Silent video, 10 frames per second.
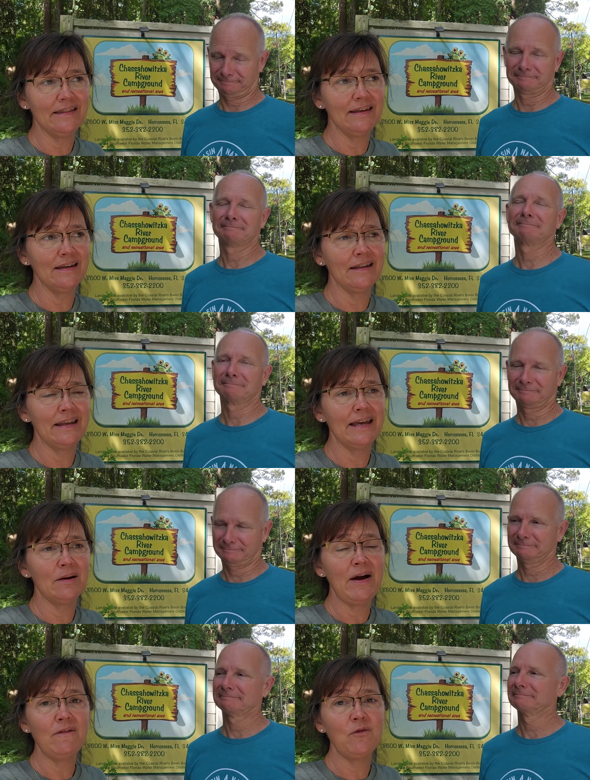Speaker 1: and then they get
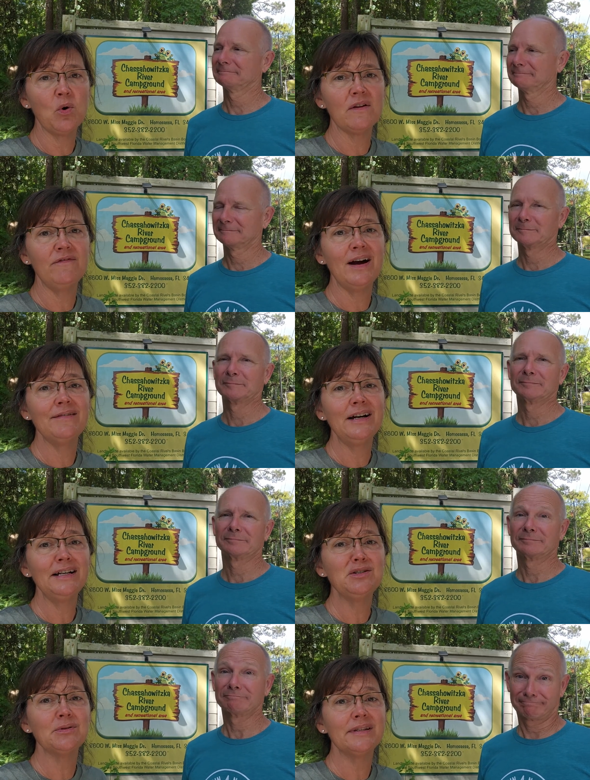about four to
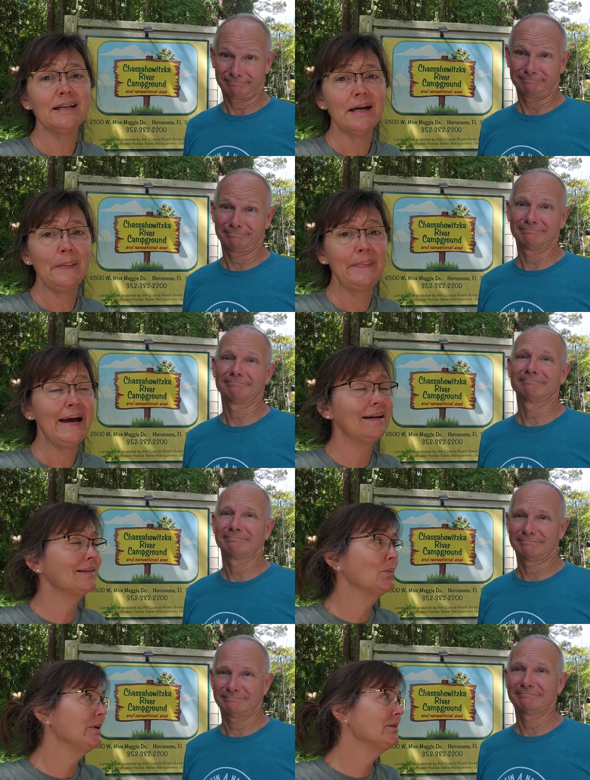500 that come back
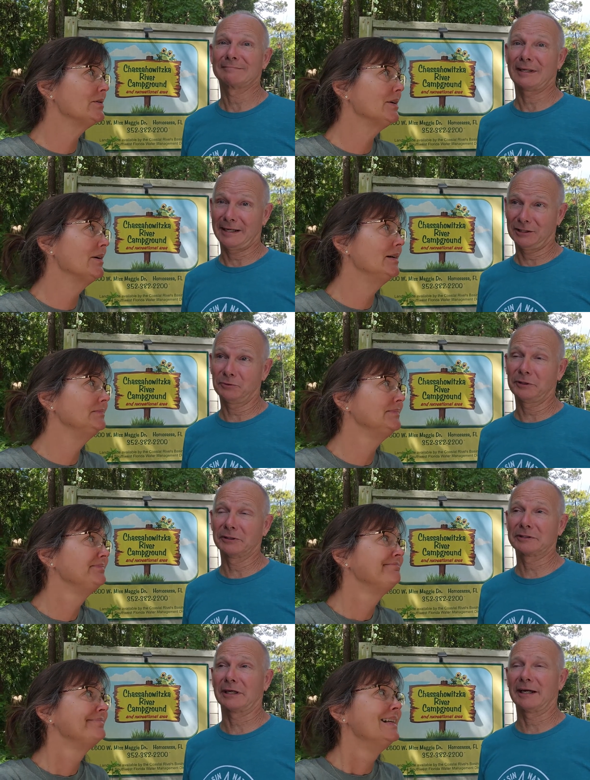in the wintertime. In the
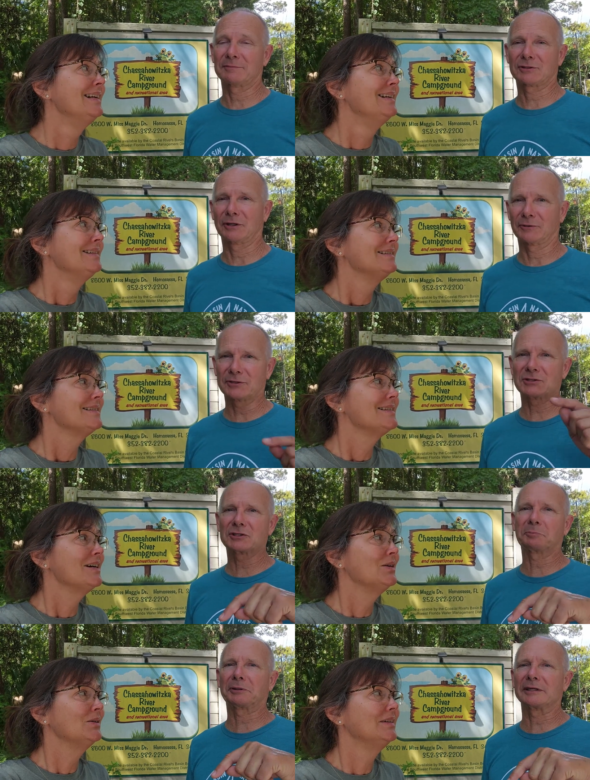
Speaker 2: wintertime. So this is
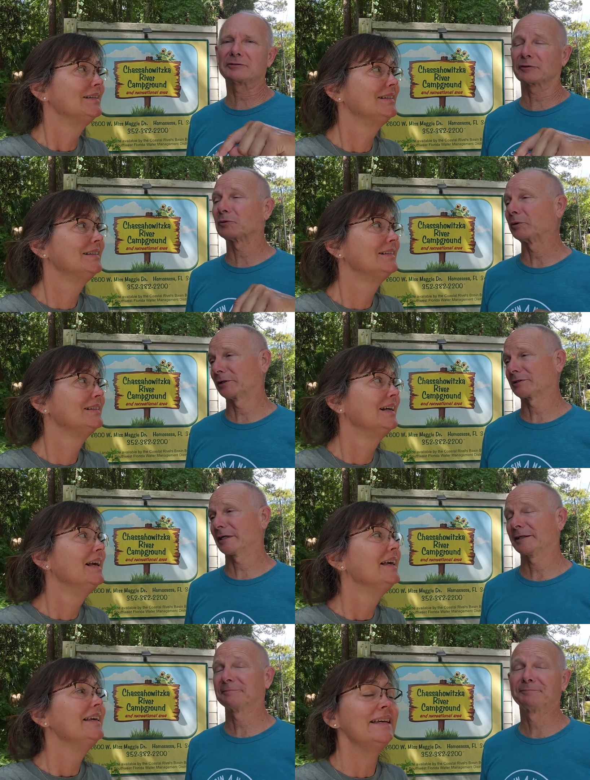so, the place for the
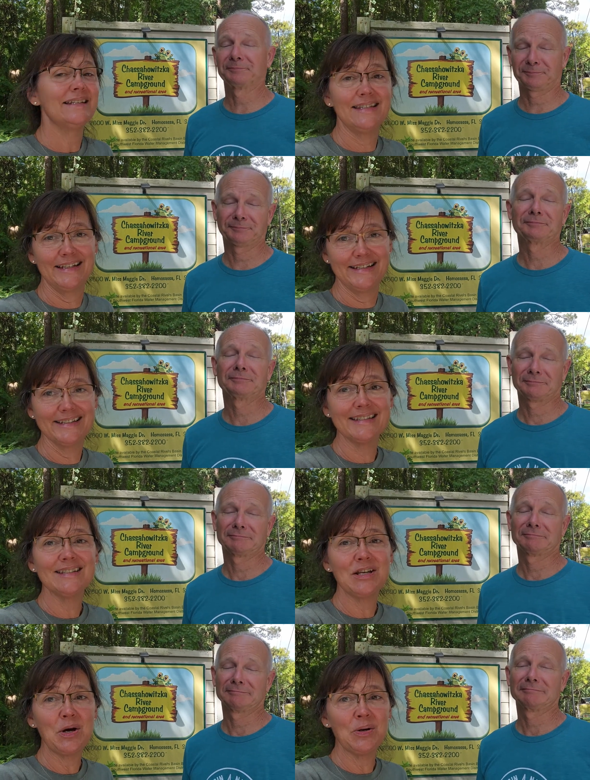wintertime.
Speaker 1: Yes, it is.
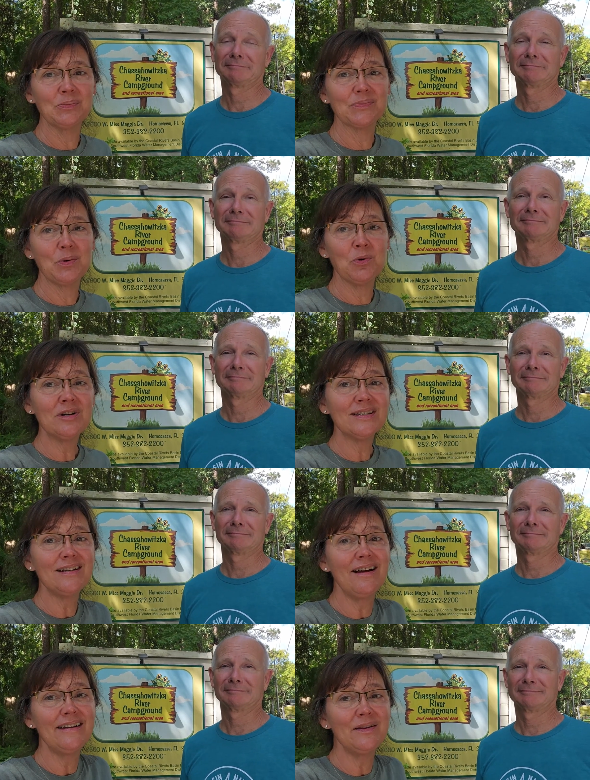So we're
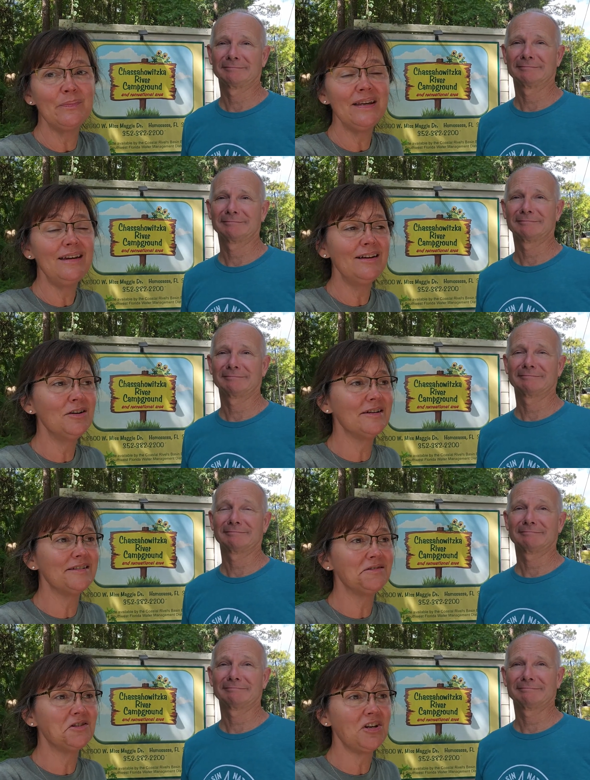excited to be here
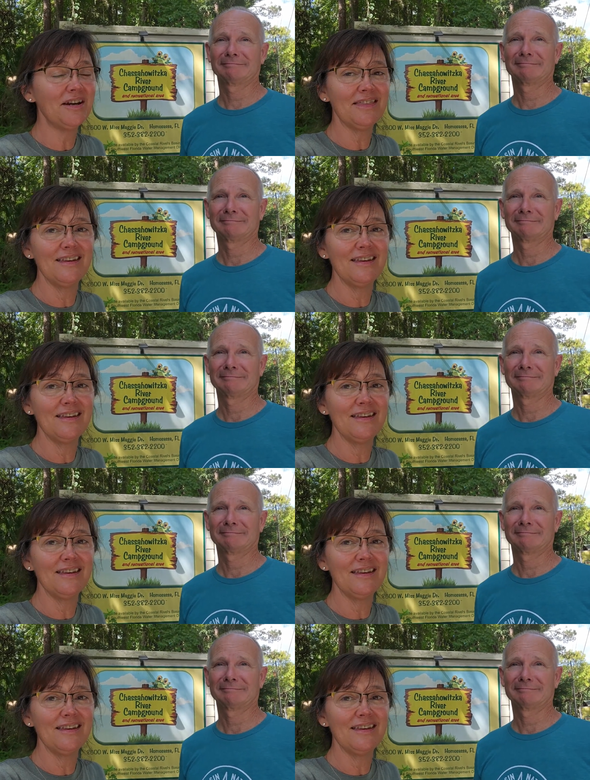and check